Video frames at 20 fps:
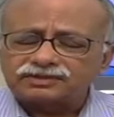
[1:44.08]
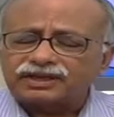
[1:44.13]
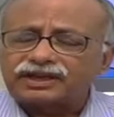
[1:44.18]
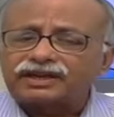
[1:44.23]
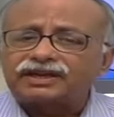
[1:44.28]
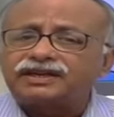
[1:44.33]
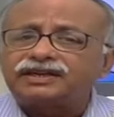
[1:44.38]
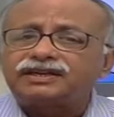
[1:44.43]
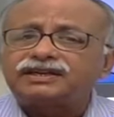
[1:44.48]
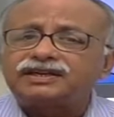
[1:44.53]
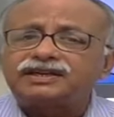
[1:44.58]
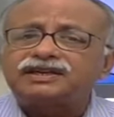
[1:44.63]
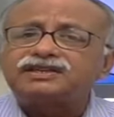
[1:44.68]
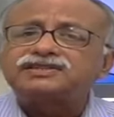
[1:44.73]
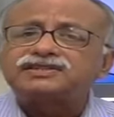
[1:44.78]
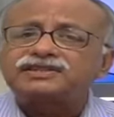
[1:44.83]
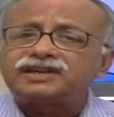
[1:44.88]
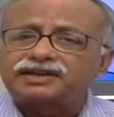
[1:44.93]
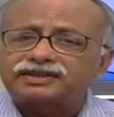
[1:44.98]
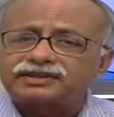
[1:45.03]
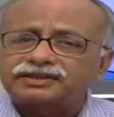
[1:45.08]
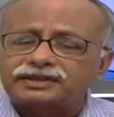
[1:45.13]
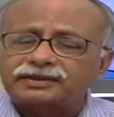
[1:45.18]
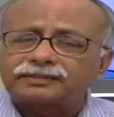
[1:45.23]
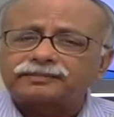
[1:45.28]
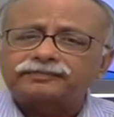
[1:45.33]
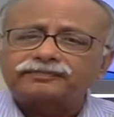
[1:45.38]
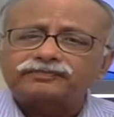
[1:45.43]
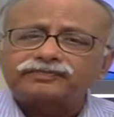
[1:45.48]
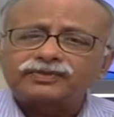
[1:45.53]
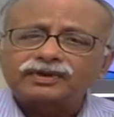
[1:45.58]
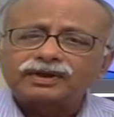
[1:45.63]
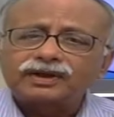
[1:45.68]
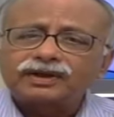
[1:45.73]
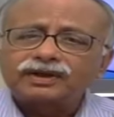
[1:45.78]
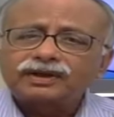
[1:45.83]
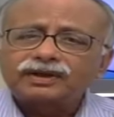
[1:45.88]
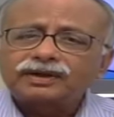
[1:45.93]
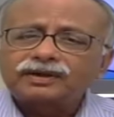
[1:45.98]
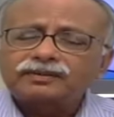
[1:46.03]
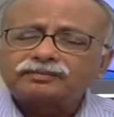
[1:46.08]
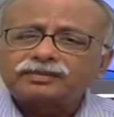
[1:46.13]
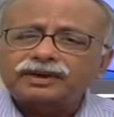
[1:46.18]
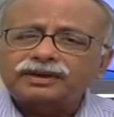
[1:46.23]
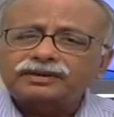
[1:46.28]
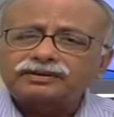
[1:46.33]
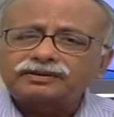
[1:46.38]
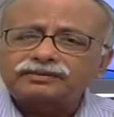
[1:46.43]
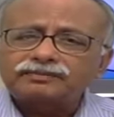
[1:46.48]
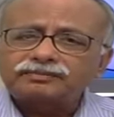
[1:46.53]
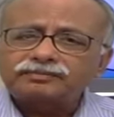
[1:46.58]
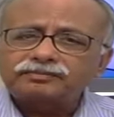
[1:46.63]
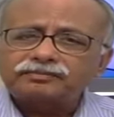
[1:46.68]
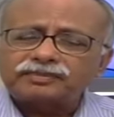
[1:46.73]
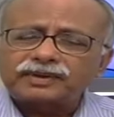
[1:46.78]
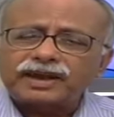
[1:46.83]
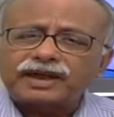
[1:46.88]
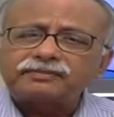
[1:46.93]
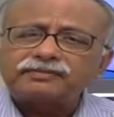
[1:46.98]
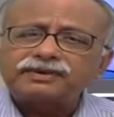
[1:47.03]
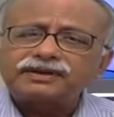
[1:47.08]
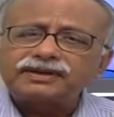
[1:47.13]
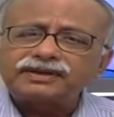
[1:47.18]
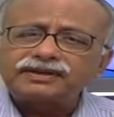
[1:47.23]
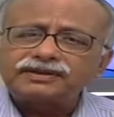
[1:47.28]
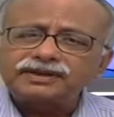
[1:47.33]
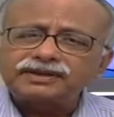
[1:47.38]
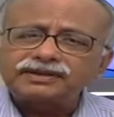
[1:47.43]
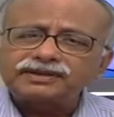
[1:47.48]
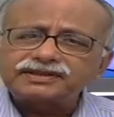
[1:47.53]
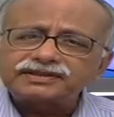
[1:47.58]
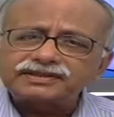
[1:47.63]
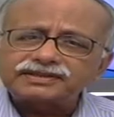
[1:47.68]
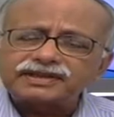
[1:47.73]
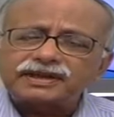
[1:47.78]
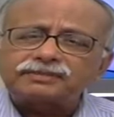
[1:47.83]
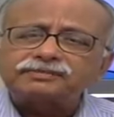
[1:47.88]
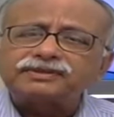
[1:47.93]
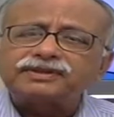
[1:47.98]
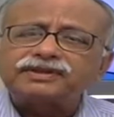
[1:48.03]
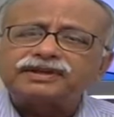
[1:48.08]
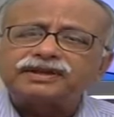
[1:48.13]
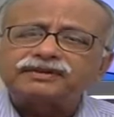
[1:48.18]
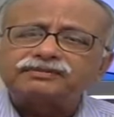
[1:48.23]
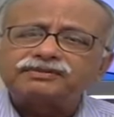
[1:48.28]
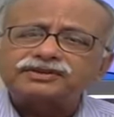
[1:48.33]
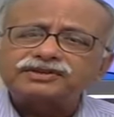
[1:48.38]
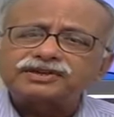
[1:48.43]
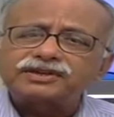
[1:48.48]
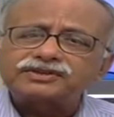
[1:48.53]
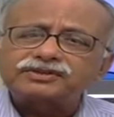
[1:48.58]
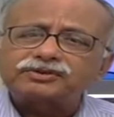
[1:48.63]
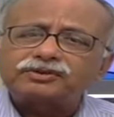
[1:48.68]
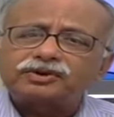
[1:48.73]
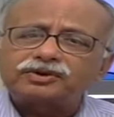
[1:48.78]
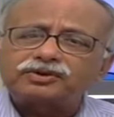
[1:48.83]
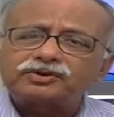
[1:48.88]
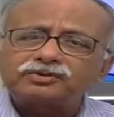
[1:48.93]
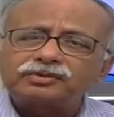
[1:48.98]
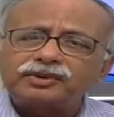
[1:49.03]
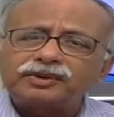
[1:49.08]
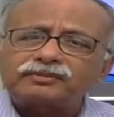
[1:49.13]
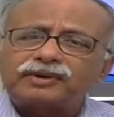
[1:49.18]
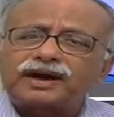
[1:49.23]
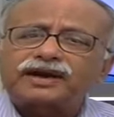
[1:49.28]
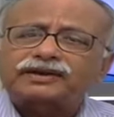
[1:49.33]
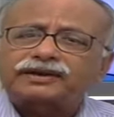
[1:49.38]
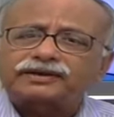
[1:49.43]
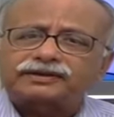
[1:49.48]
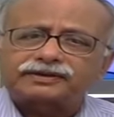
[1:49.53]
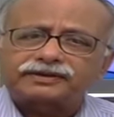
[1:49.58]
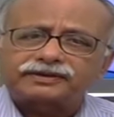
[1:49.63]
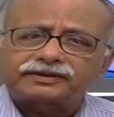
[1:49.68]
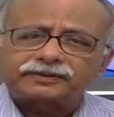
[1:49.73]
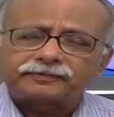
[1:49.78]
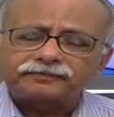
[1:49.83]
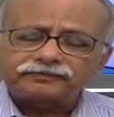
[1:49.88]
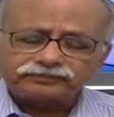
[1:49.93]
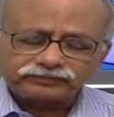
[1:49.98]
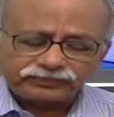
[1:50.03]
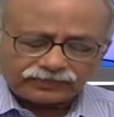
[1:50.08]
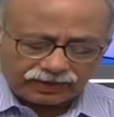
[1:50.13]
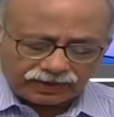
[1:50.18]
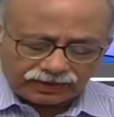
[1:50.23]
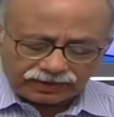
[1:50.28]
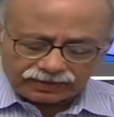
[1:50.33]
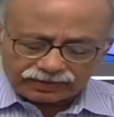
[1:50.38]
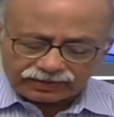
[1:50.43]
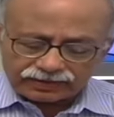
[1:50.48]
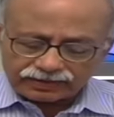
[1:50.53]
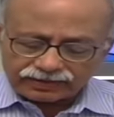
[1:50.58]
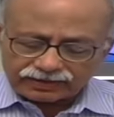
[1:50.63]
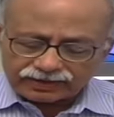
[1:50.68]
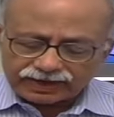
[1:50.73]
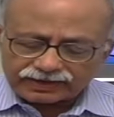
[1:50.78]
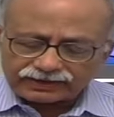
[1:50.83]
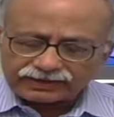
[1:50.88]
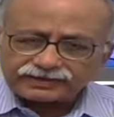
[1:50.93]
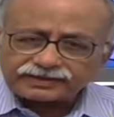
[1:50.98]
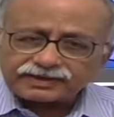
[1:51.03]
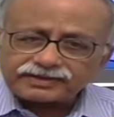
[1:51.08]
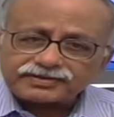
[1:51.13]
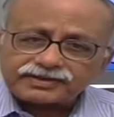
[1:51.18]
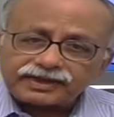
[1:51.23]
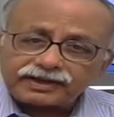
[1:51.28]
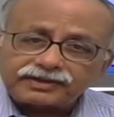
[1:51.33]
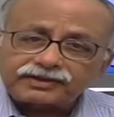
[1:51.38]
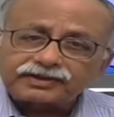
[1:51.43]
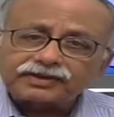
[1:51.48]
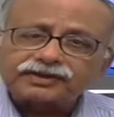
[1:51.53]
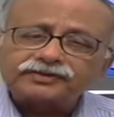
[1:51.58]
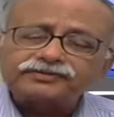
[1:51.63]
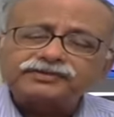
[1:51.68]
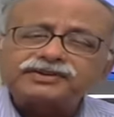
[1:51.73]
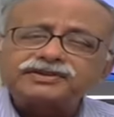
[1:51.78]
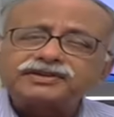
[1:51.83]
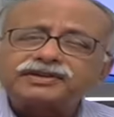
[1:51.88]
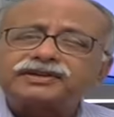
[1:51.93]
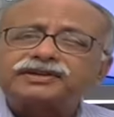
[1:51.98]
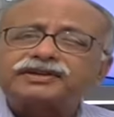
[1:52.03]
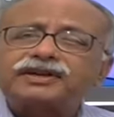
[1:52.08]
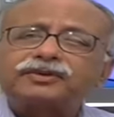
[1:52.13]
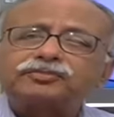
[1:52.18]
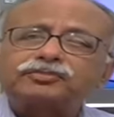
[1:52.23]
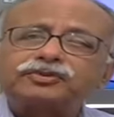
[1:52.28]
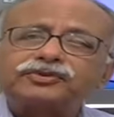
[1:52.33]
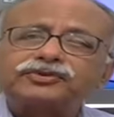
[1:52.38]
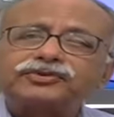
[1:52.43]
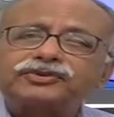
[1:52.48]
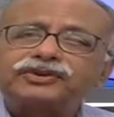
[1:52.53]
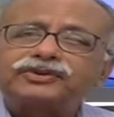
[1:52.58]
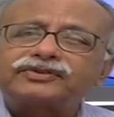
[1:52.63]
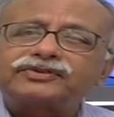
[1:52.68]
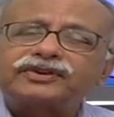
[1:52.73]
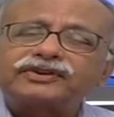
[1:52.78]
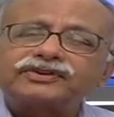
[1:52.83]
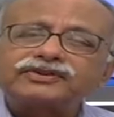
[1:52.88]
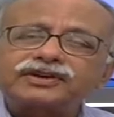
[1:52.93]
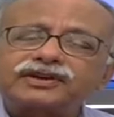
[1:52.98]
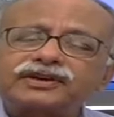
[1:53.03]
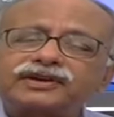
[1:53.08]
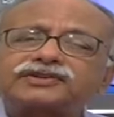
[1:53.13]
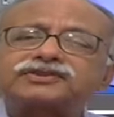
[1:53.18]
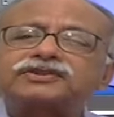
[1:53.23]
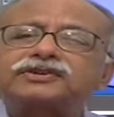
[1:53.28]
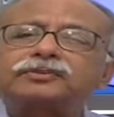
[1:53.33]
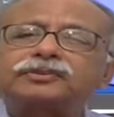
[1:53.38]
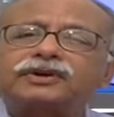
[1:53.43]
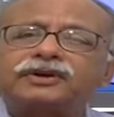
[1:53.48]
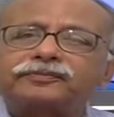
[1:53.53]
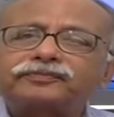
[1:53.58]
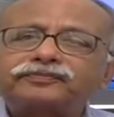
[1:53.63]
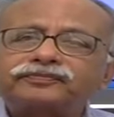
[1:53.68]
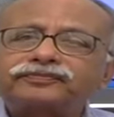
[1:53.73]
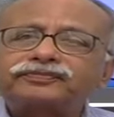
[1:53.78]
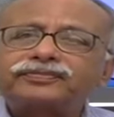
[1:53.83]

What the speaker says: daily needs item. But primarily there is something which has got to be marketed. And at the center of this entire process, there is a customer.